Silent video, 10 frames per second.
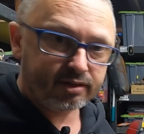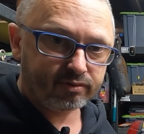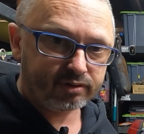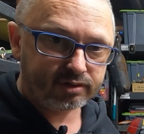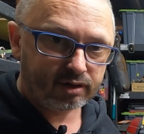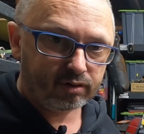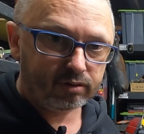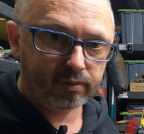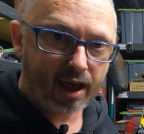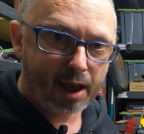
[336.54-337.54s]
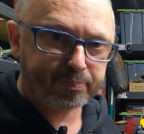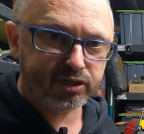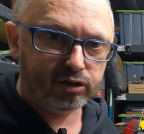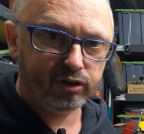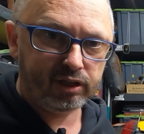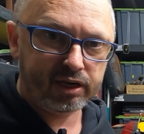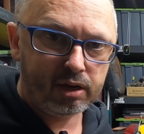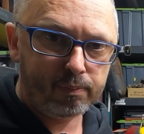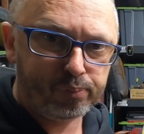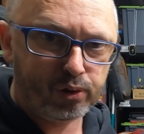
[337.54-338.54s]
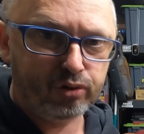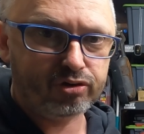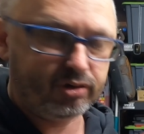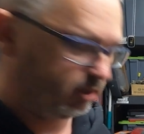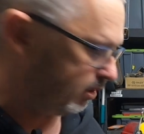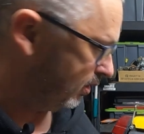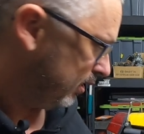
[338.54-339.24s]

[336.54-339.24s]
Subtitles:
the result. Absolutely putrid.